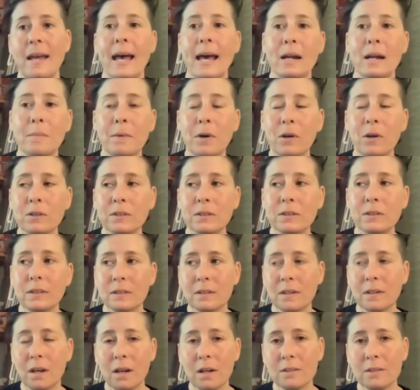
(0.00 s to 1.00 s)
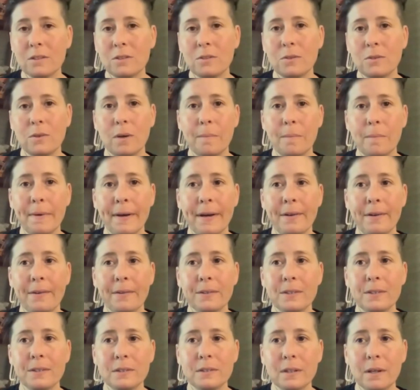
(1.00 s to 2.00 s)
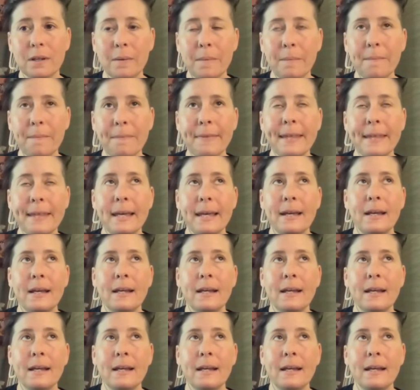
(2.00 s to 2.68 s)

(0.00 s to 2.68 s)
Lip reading: And I'm also going to talk to you about some